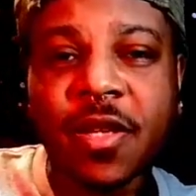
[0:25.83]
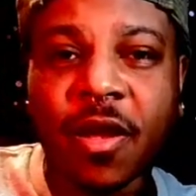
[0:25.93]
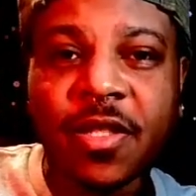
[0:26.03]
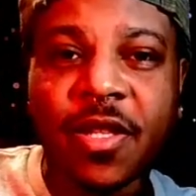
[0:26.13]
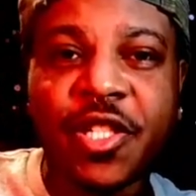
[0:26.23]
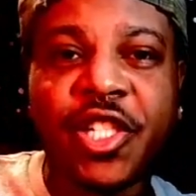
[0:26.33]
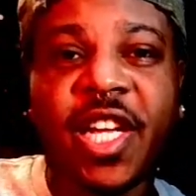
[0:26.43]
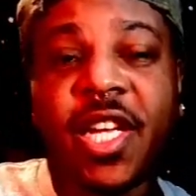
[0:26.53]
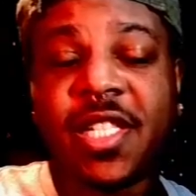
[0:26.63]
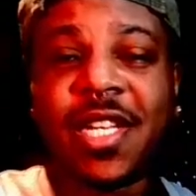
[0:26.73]
it's all to the
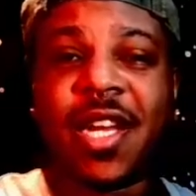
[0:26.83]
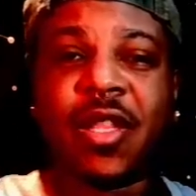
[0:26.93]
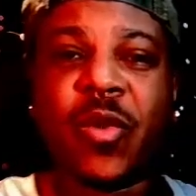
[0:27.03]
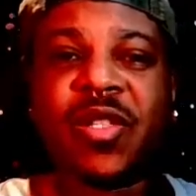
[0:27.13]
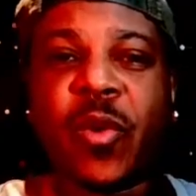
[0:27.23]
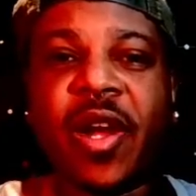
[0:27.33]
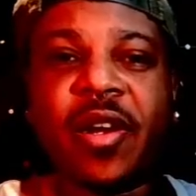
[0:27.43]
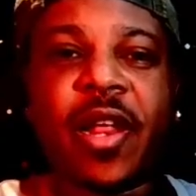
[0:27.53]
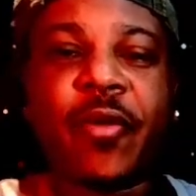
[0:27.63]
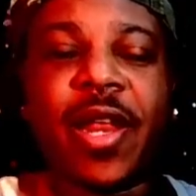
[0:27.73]
G, because that's not the reason we're here
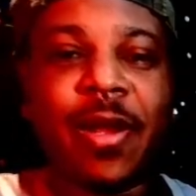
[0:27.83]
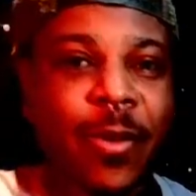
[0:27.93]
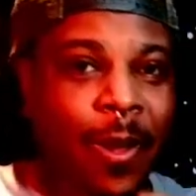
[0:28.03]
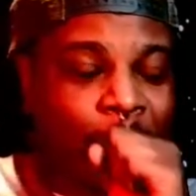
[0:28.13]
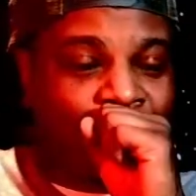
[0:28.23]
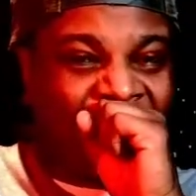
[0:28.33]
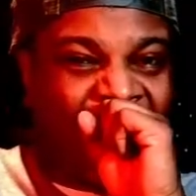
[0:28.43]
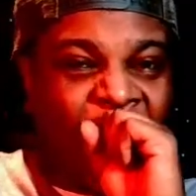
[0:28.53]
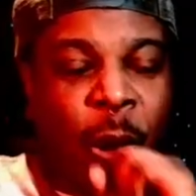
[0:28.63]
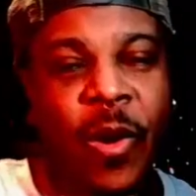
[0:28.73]
today, right, Libra?
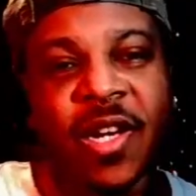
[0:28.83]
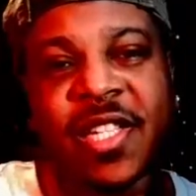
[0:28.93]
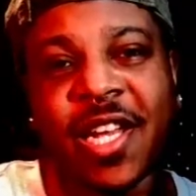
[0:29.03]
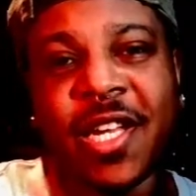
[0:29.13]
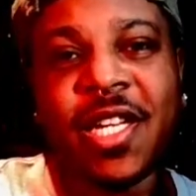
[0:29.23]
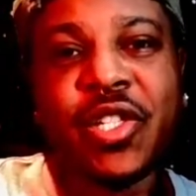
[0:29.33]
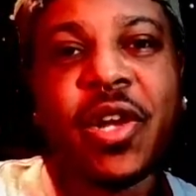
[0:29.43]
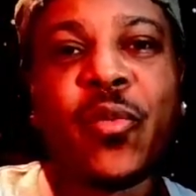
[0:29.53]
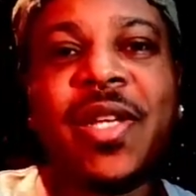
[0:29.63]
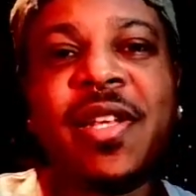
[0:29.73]
We're here to take a look into
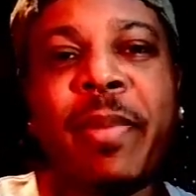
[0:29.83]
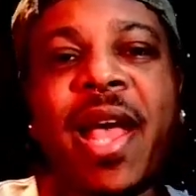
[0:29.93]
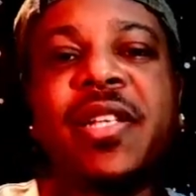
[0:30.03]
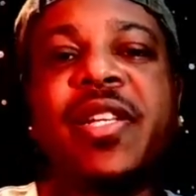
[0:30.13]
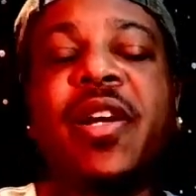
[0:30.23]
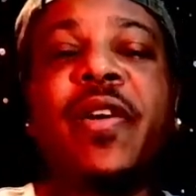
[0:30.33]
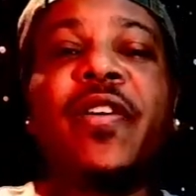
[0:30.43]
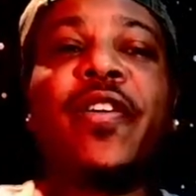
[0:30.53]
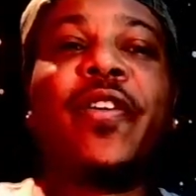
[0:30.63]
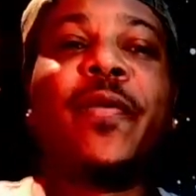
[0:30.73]
your recent past,
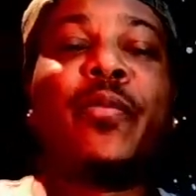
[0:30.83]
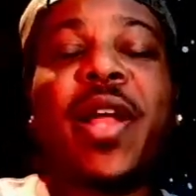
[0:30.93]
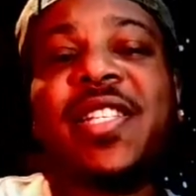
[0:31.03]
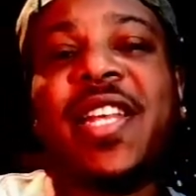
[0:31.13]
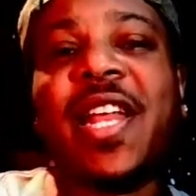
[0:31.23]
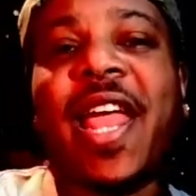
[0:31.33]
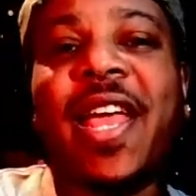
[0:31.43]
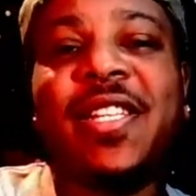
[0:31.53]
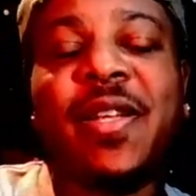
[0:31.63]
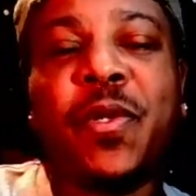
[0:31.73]
your present,
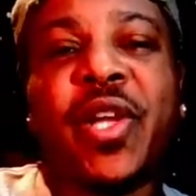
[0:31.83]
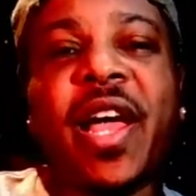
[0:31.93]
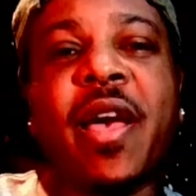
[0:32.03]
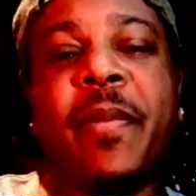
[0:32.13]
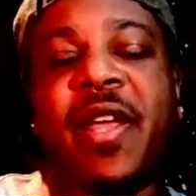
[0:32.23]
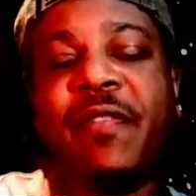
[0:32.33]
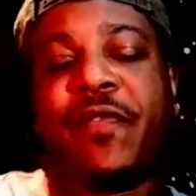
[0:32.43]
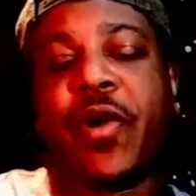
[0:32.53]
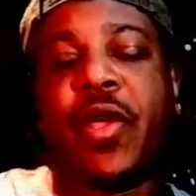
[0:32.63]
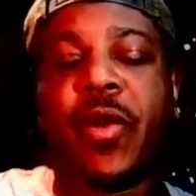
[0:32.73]
and see what you got coming in
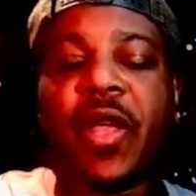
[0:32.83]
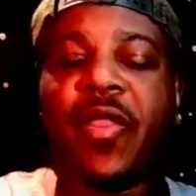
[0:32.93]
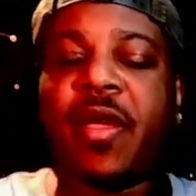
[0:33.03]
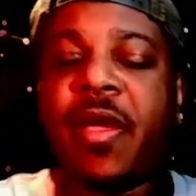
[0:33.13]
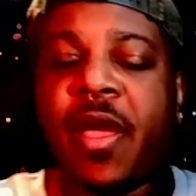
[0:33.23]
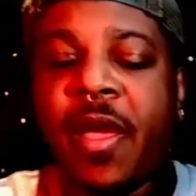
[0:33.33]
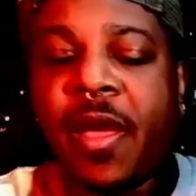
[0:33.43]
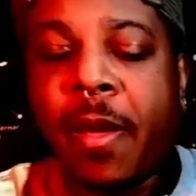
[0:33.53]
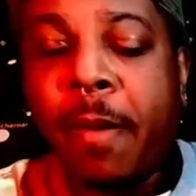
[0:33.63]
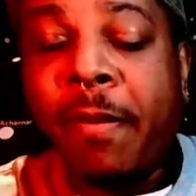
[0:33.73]
for you in the
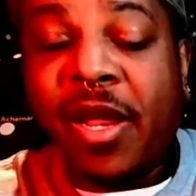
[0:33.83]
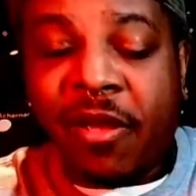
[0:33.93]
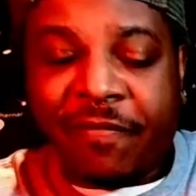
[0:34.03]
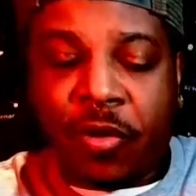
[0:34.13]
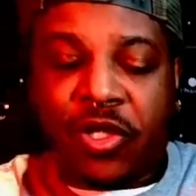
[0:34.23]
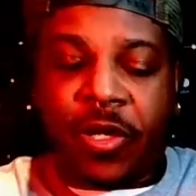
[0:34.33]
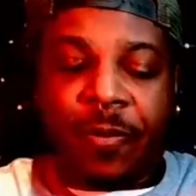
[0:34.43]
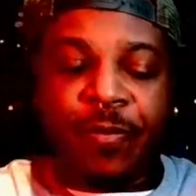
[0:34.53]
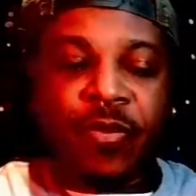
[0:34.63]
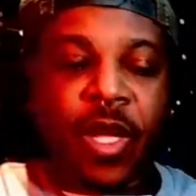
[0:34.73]
immediate
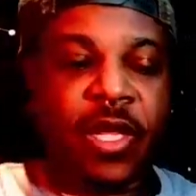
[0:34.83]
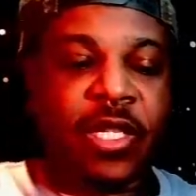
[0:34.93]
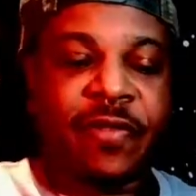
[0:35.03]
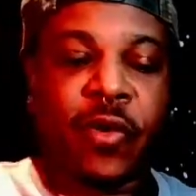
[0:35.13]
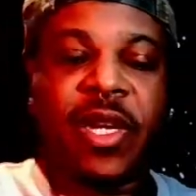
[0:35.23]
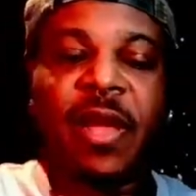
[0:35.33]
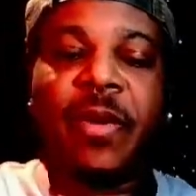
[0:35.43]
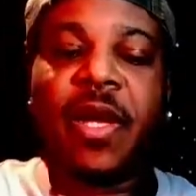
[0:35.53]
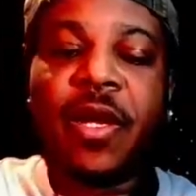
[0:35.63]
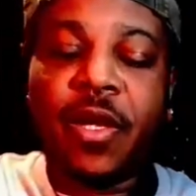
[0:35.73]
future. This is for
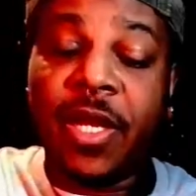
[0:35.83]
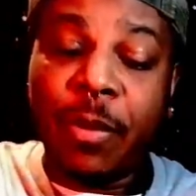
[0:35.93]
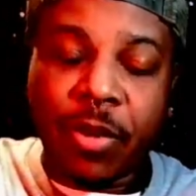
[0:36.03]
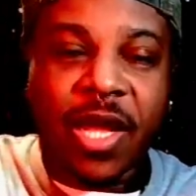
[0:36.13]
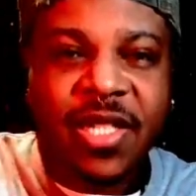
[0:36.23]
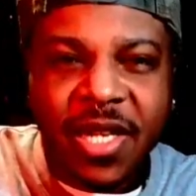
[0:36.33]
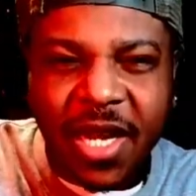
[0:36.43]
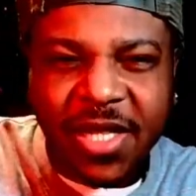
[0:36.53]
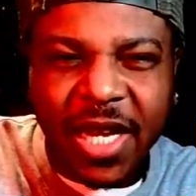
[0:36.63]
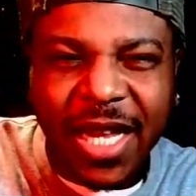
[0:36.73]
Libra. Libra. I said,
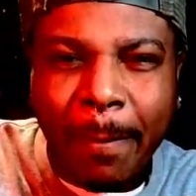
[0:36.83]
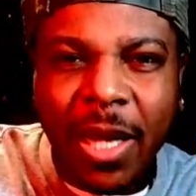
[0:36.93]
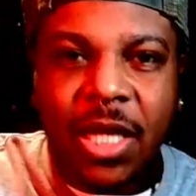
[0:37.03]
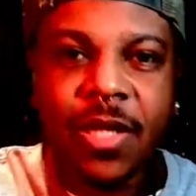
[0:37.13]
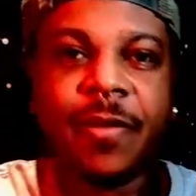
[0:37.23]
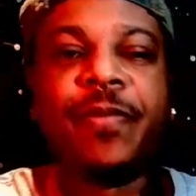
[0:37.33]
did I say Libra?